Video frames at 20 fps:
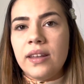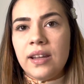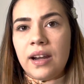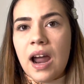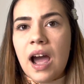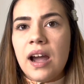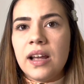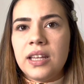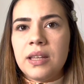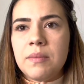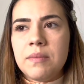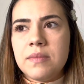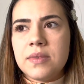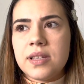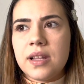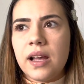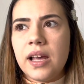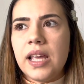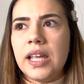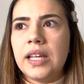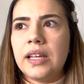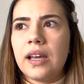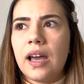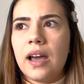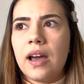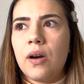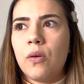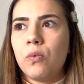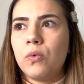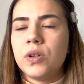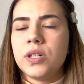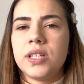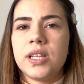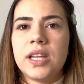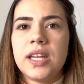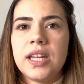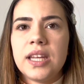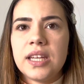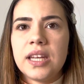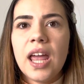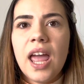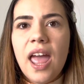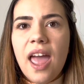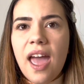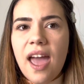items like wooden